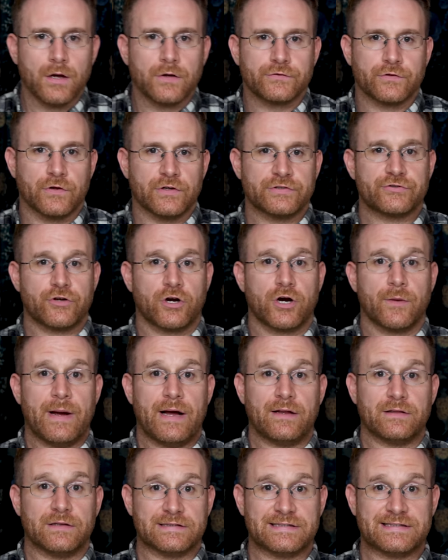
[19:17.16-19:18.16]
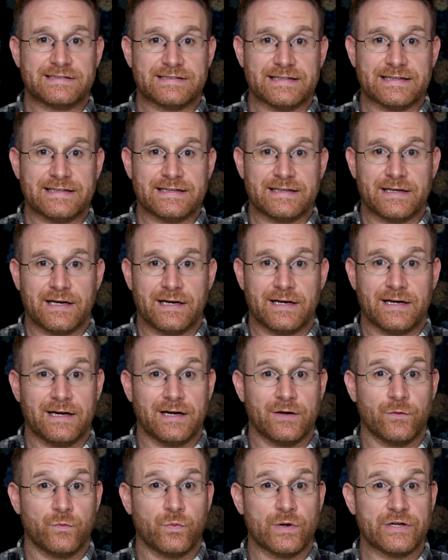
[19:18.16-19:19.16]
So let's talk about
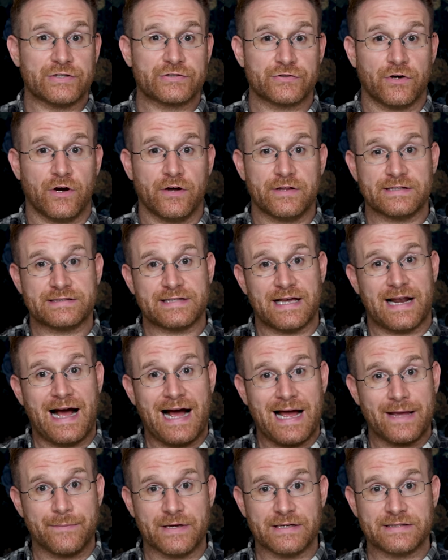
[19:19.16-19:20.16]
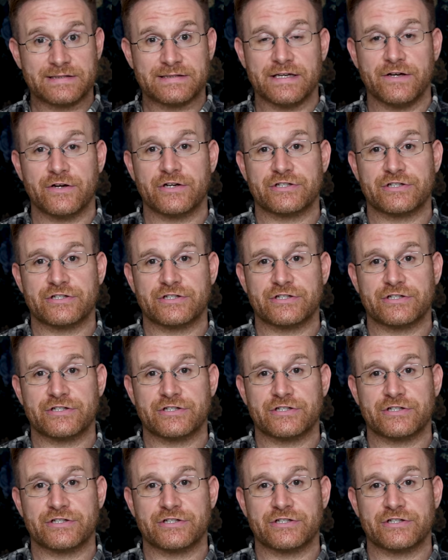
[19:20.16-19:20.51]
LaCie. We saw this at IBC.